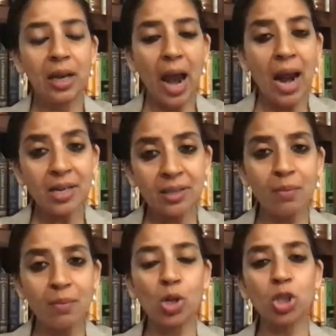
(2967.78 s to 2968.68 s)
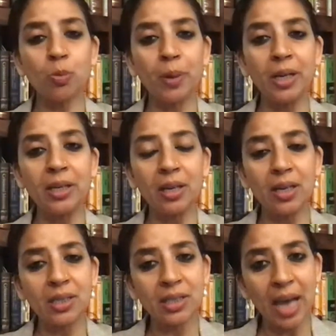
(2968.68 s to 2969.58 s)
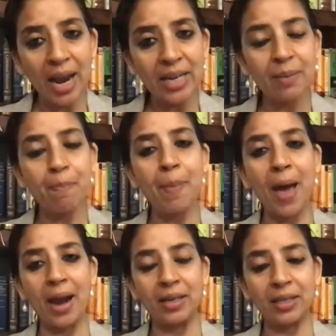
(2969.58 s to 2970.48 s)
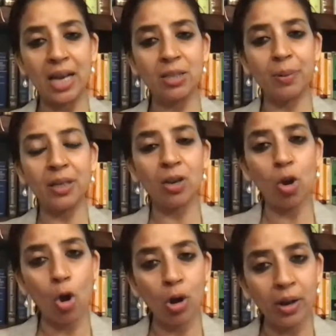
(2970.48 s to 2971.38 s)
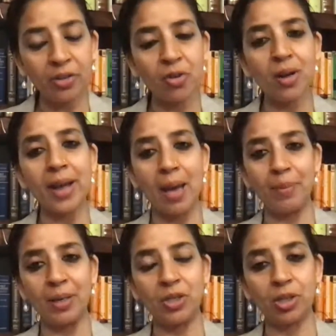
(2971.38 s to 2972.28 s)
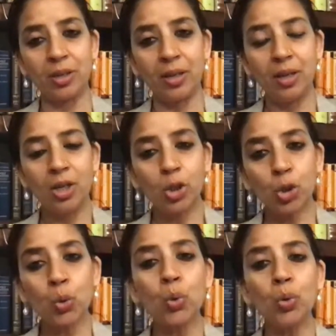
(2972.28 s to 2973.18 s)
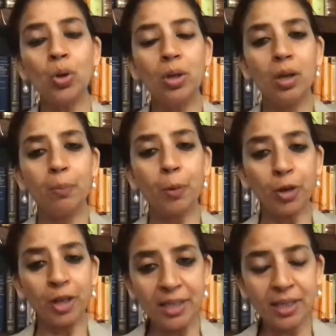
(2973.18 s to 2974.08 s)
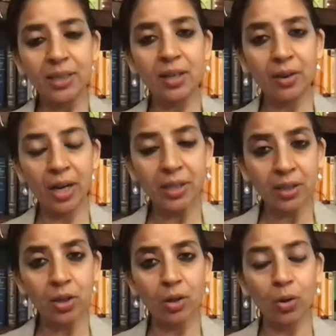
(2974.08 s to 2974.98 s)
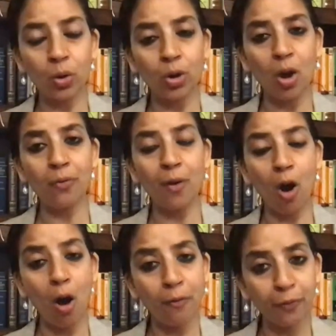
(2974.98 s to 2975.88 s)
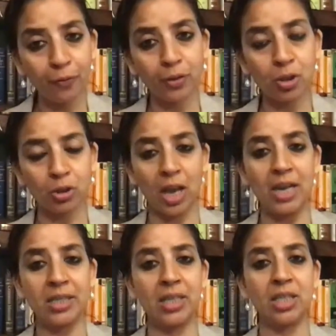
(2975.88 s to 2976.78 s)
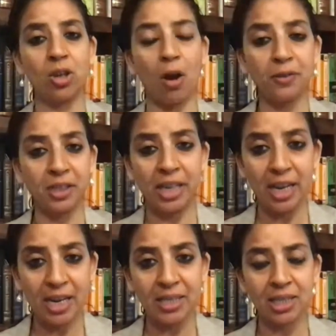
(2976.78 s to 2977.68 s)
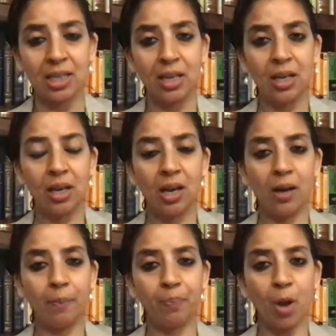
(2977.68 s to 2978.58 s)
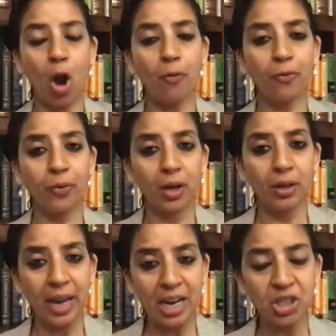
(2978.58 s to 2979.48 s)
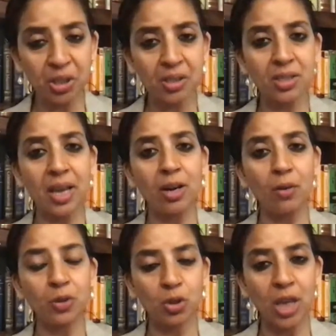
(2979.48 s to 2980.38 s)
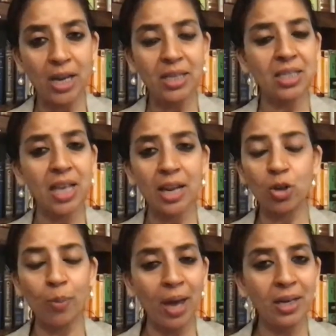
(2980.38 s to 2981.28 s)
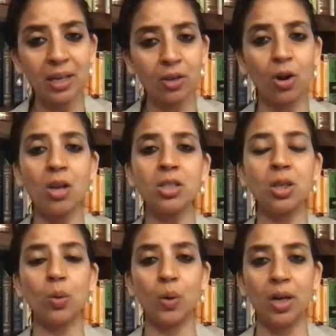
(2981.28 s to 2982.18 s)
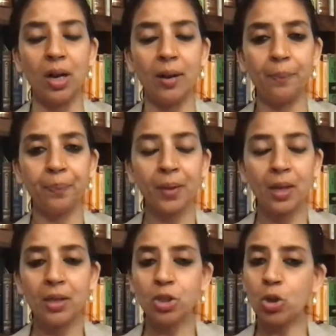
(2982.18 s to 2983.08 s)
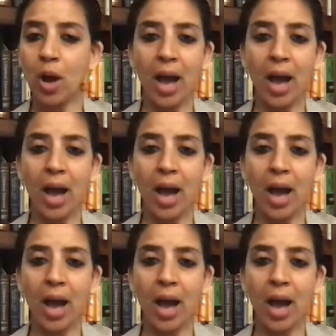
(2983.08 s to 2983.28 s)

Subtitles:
at the most been a side impact. It has been a collateral damage to protecting the greater good of societies, of states, of nations, and of societies and humanity across the world. So